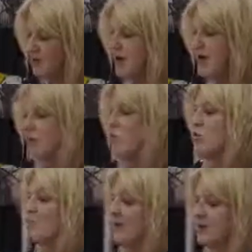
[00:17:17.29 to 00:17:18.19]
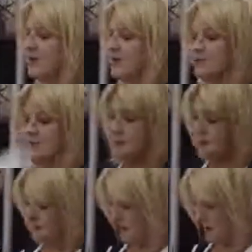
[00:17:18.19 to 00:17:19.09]
There you go. Oh, I'm out of thread.
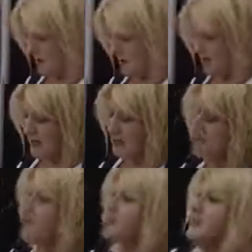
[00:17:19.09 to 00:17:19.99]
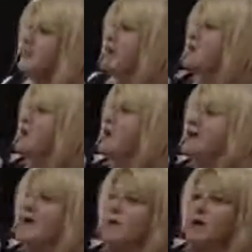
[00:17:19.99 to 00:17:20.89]
Okay, so then that's what I
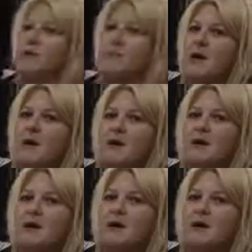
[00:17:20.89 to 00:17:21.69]
get with my...